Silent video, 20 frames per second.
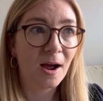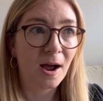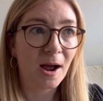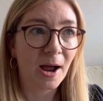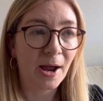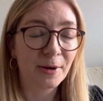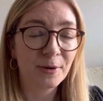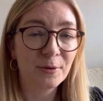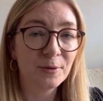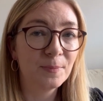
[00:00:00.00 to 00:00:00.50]

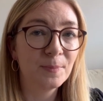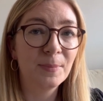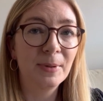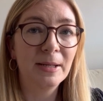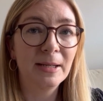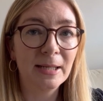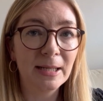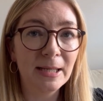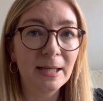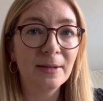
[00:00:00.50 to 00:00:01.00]
I couldn't
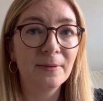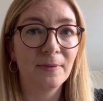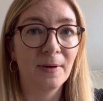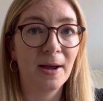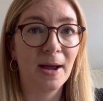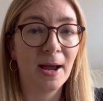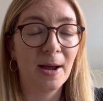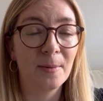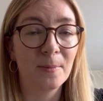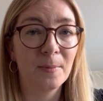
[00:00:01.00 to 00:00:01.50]
believe
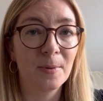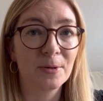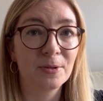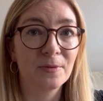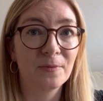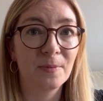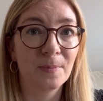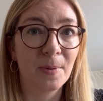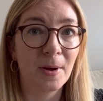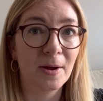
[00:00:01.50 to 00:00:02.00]
how much
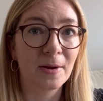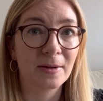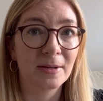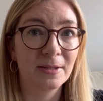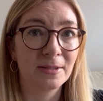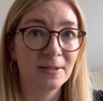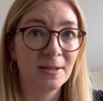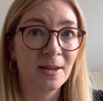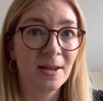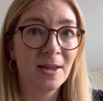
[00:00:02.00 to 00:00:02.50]
of a
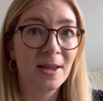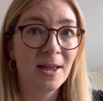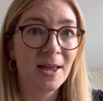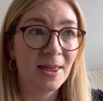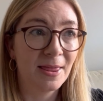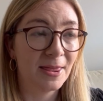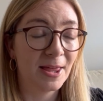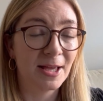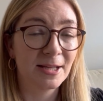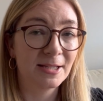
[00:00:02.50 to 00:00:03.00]
bargain
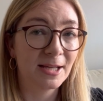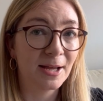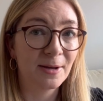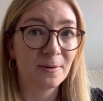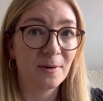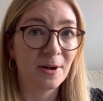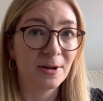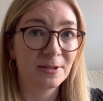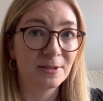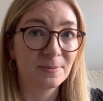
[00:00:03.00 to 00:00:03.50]
their sale
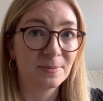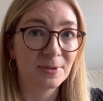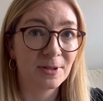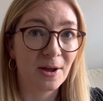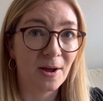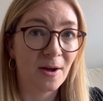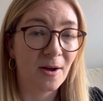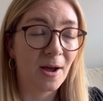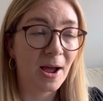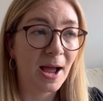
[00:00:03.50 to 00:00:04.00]
items
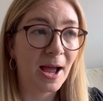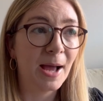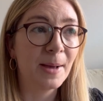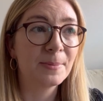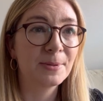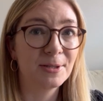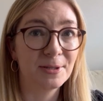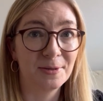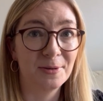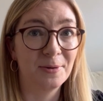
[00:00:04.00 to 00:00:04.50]
are.
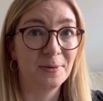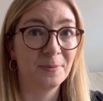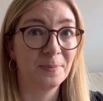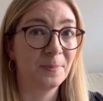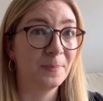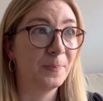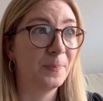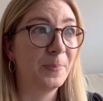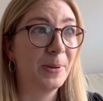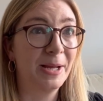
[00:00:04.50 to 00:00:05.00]
Absolute
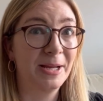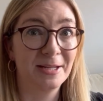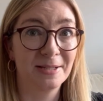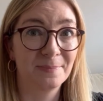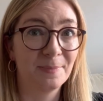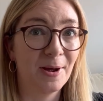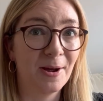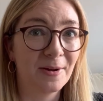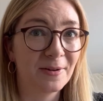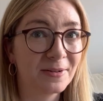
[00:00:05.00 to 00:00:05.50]
biggest
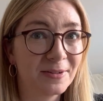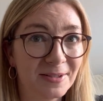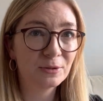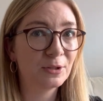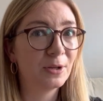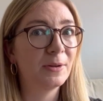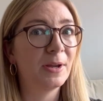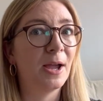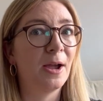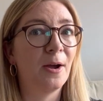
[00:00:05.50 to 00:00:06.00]
bargain. So
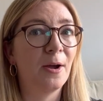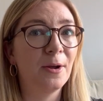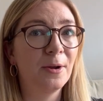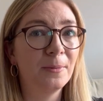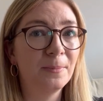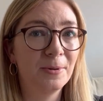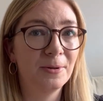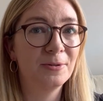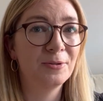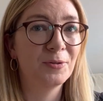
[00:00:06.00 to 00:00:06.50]
yeah, I
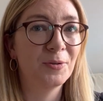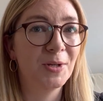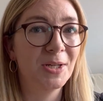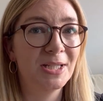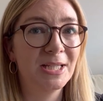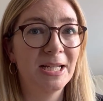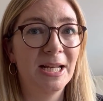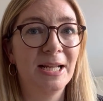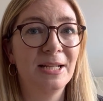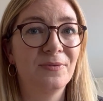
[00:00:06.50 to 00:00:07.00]
hope you enjoy
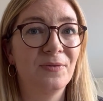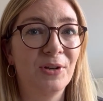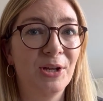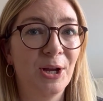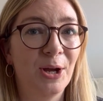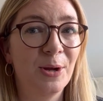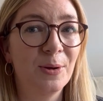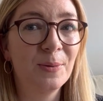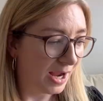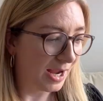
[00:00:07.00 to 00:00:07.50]
today's
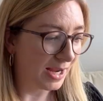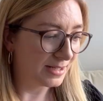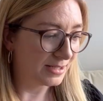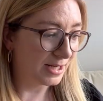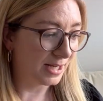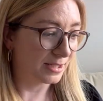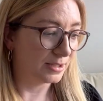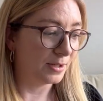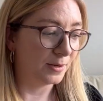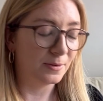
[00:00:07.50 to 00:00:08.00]
video. And yeah,
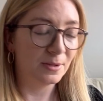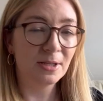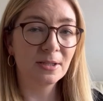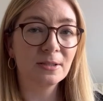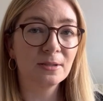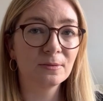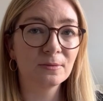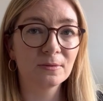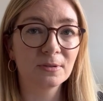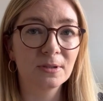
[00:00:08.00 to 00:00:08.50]
so this
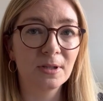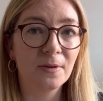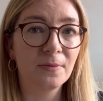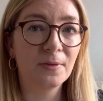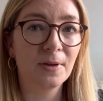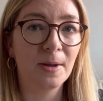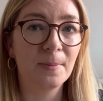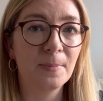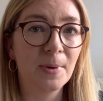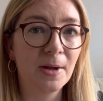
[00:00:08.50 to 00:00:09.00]
is all stuff
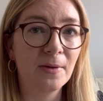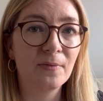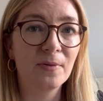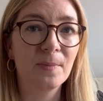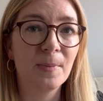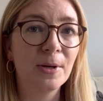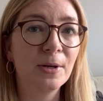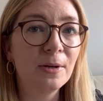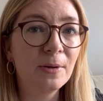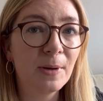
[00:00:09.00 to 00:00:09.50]
that I'm buying for
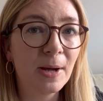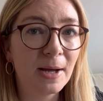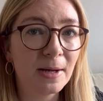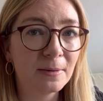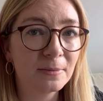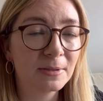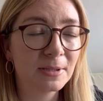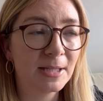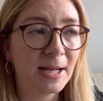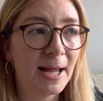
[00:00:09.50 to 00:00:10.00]
my new
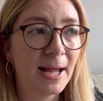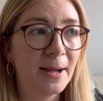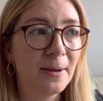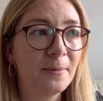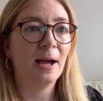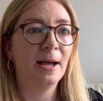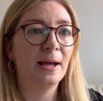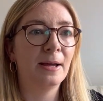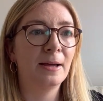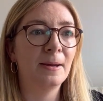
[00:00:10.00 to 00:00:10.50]
house now.
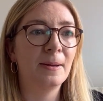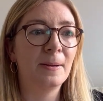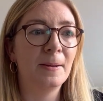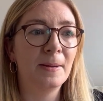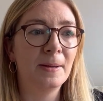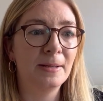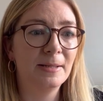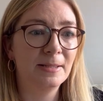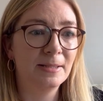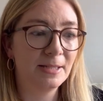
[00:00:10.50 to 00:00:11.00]

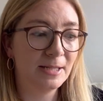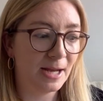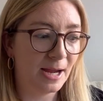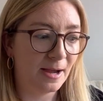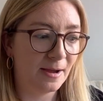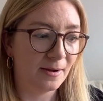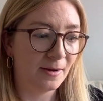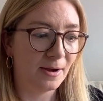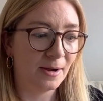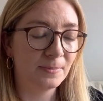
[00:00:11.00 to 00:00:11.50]
And yeah,
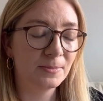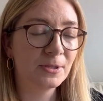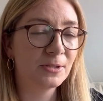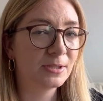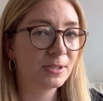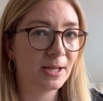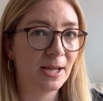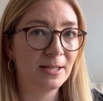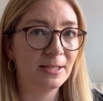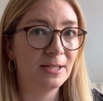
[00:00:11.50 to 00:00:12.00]
I'm
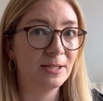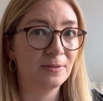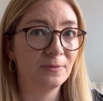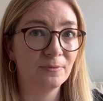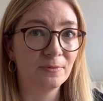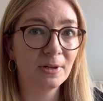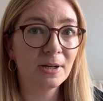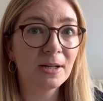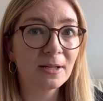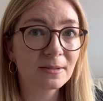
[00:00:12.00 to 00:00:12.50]
just getting
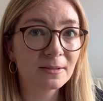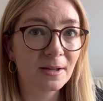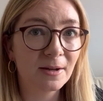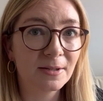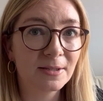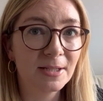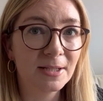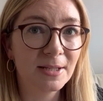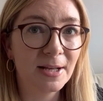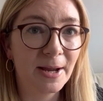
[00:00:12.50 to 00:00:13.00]
really
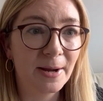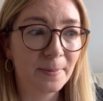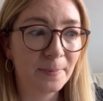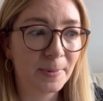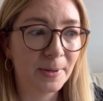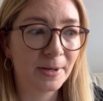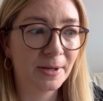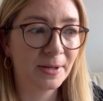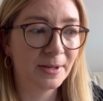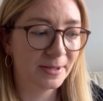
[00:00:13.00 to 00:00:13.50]
excited now
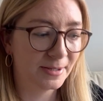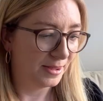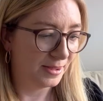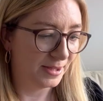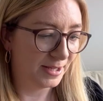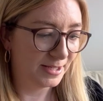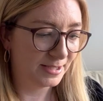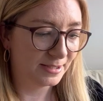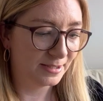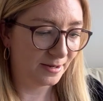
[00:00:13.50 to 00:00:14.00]
because
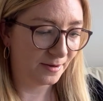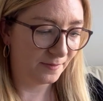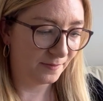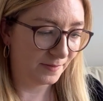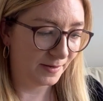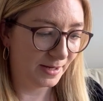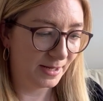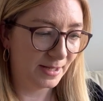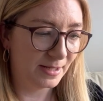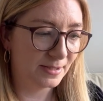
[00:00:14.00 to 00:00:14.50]
this stuff
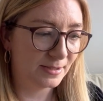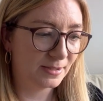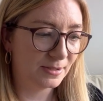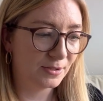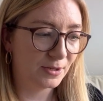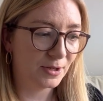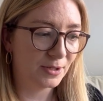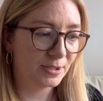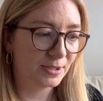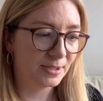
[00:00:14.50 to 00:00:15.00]
is
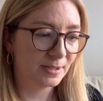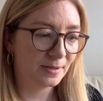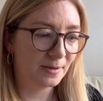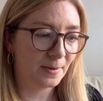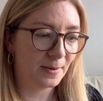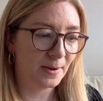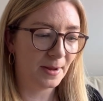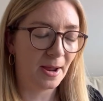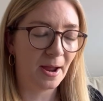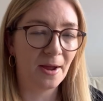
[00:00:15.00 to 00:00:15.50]
just,
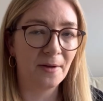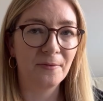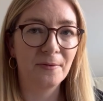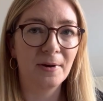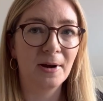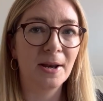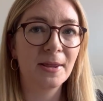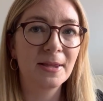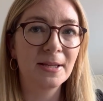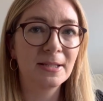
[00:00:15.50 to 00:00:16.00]
I feel
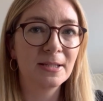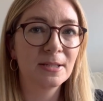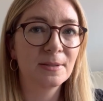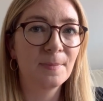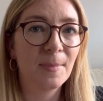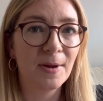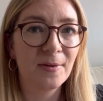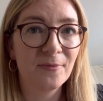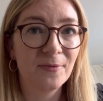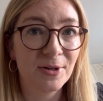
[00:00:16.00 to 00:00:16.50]
like this is
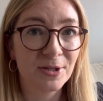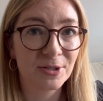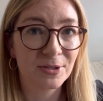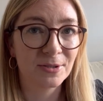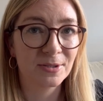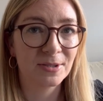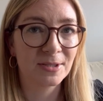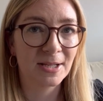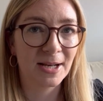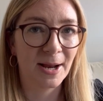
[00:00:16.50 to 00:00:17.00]
my
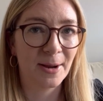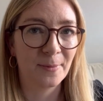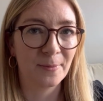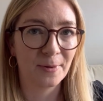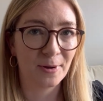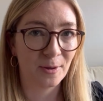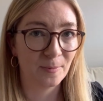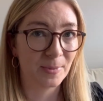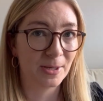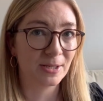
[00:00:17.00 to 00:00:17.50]
visions now
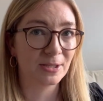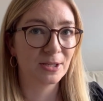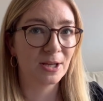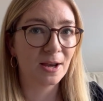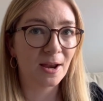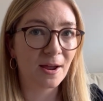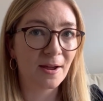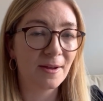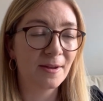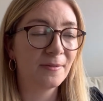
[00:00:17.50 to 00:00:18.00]
coming to
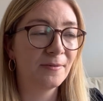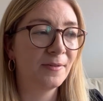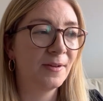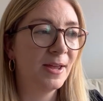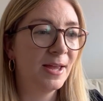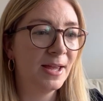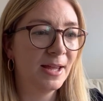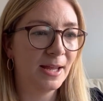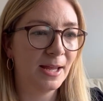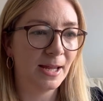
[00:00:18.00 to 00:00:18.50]
life
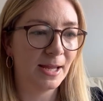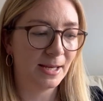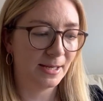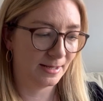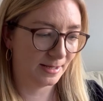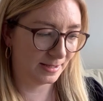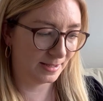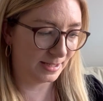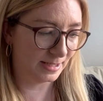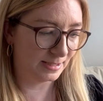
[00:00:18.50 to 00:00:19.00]

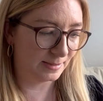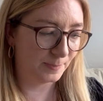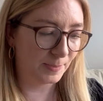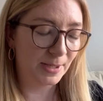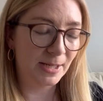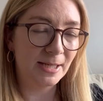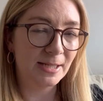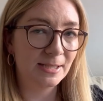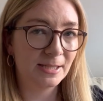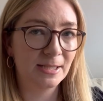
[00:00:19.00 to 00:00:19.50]
in these
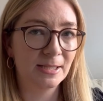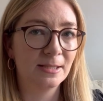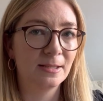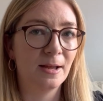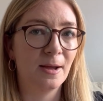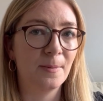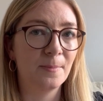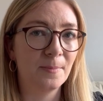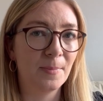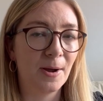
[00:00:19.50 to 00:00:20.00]
pieces
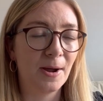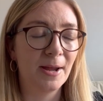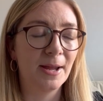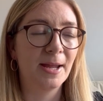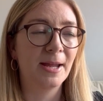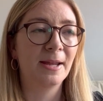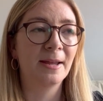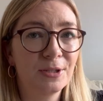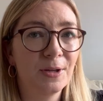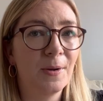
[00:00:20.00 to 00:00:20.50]
that I'm
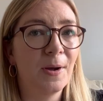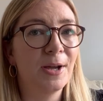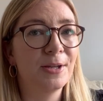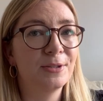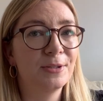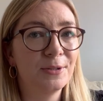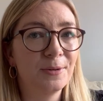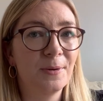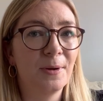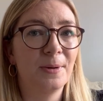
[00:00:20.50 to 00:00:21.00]
buying. So I
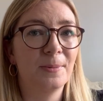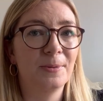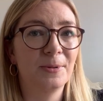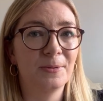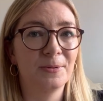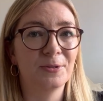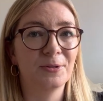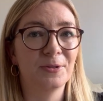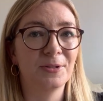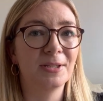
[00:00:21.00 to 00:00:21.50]
do hope you
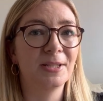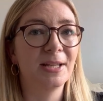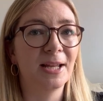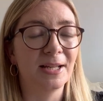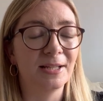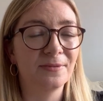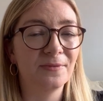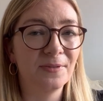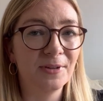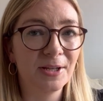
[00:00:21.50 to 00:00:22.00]
enjoy
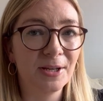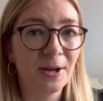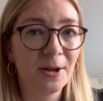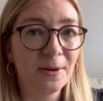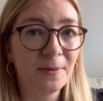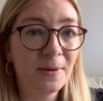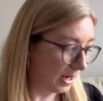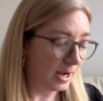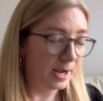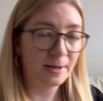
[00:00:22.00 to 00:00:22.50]
today's
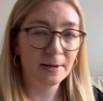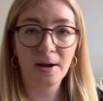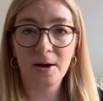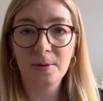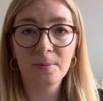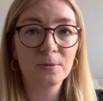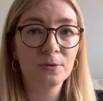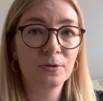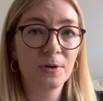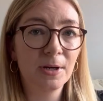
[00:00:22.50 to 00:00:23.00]
video. And I
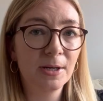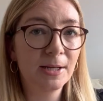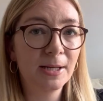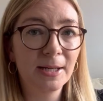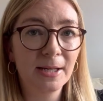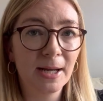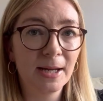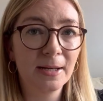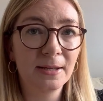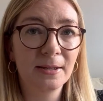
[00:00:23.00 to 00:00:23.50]
will try and
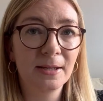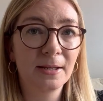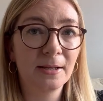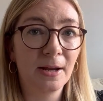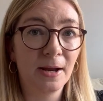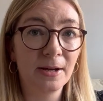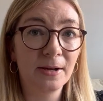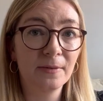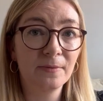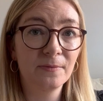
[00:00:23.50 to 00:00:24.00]
link anything that
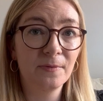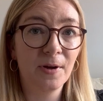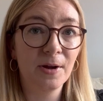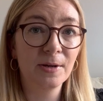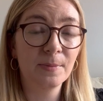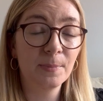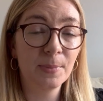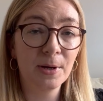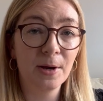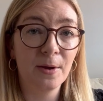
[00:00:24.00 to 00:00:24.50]
I can
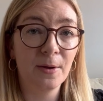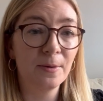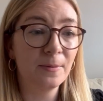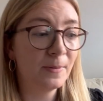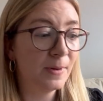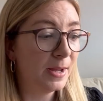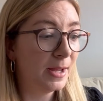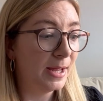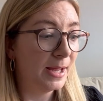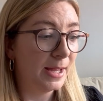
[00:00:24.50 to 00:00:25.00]
find below
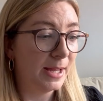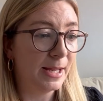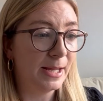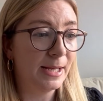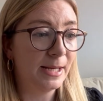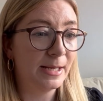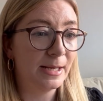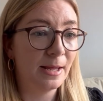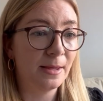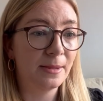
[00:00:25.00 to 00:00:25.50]

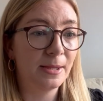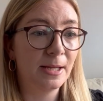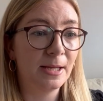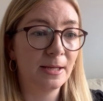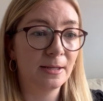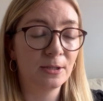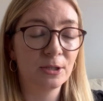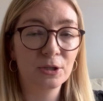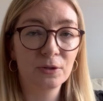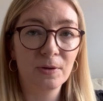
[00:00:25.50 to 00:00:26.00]
in the
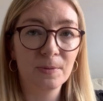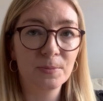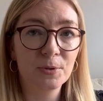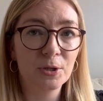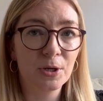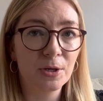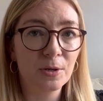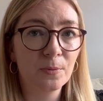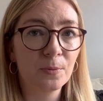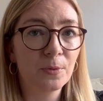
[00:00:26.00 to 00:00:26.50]

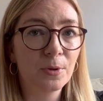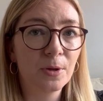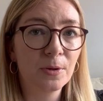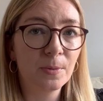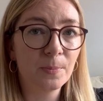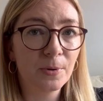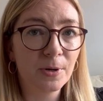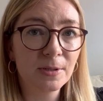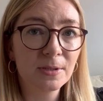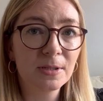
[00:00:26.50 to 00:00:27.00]
description, although the
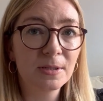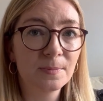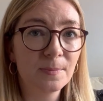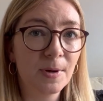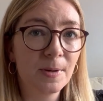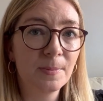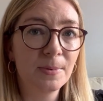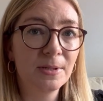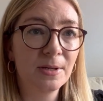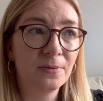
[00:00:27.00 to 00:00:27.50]
prices
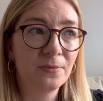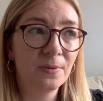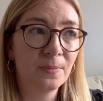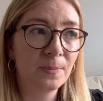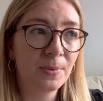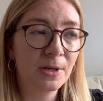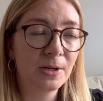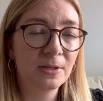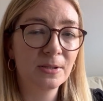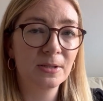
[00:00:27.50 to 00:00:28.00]
might be different
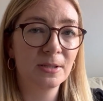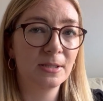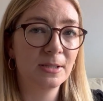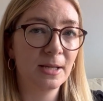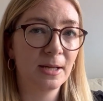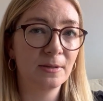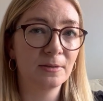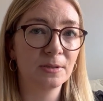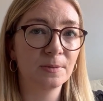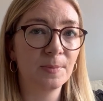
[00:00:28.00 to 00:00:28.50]
because the
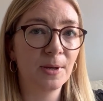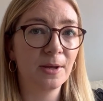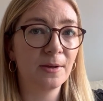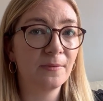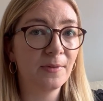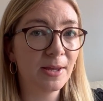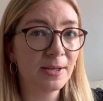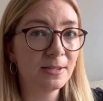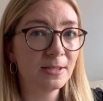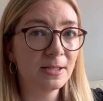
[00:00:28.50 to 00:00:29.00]
sales might have
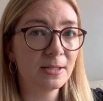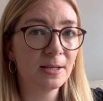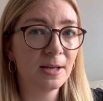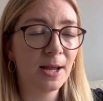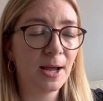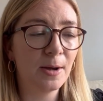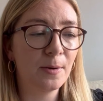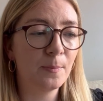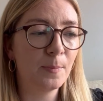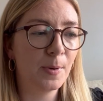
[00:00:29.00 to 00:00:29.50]
ended
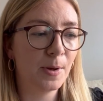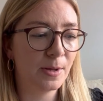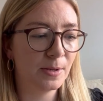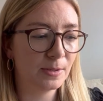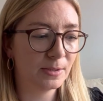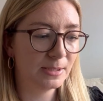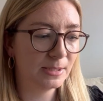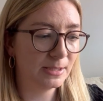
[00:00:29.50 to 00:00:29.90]
now, but